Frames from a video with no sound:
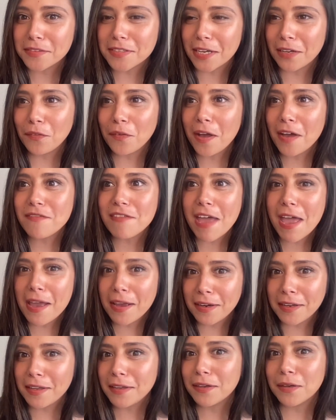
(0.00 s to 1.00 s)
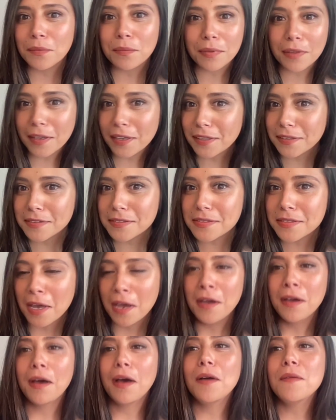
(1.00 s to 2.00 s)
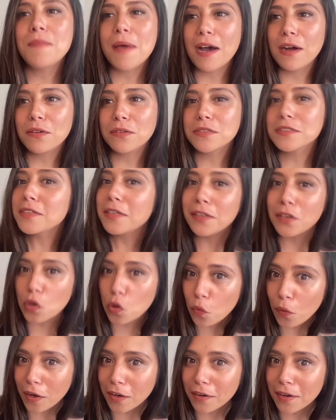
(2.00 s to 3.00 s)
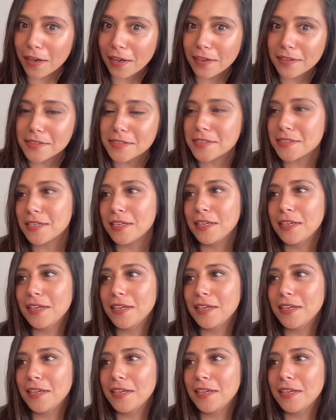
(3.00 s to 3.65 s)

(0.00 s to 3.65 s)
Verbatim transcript: I don't have any complaints about an Aquarius.